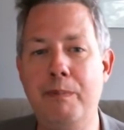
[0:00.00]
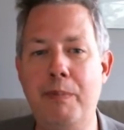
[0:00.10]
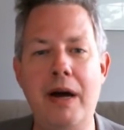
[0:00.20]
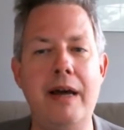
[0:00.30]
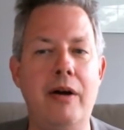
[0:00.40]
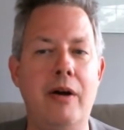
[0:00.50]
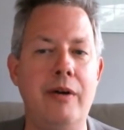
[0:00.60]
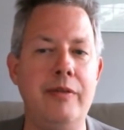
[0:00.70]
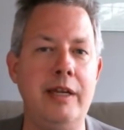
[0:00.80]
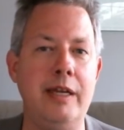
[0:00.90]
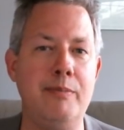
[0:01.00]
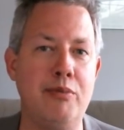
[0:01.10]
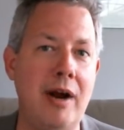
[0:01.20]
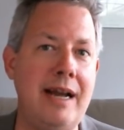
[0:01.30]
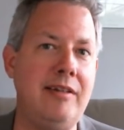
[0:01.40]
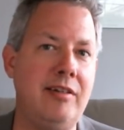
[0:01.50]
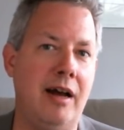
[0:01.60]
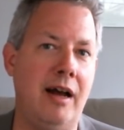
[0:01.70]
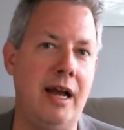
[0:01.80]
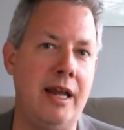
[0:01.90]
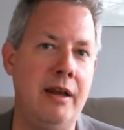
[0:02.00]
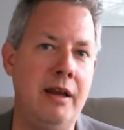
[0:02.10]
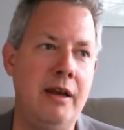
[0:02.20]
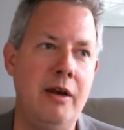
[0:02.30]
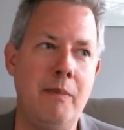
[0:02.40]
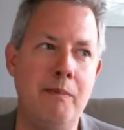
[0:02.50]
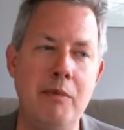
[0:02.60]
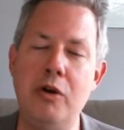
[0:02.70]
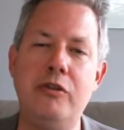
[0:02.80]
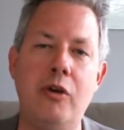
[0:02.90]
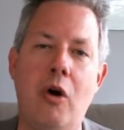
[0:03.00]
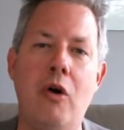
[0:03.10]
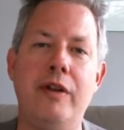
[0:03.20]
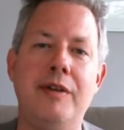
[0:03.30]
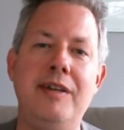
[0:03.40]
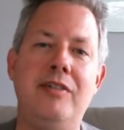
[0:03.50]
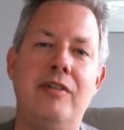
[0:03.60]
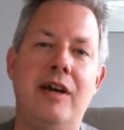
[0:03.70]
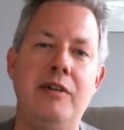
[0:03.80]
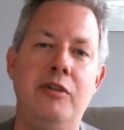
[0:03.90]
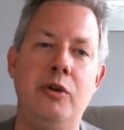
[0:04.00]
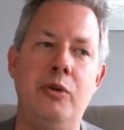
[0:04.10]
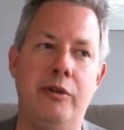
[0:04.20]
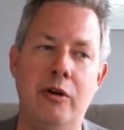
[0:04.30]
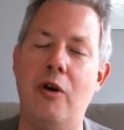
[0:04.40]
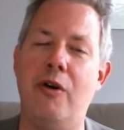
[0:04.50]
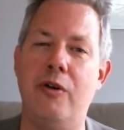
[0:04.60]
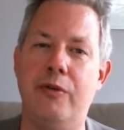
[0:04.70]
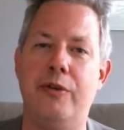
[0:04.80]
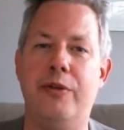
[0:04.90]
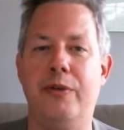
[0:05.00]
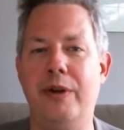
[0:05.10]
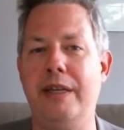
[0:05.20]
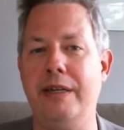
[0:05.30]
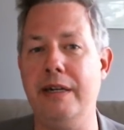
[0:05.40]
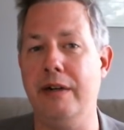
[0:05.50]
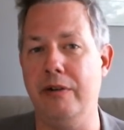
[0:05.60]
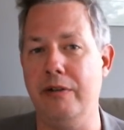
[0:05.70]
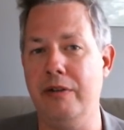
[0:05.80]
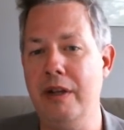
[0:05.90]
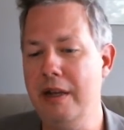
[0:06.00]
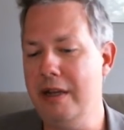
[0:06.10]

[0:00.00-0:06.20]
But on the bright side, most all the leases I do, they're over 3 years.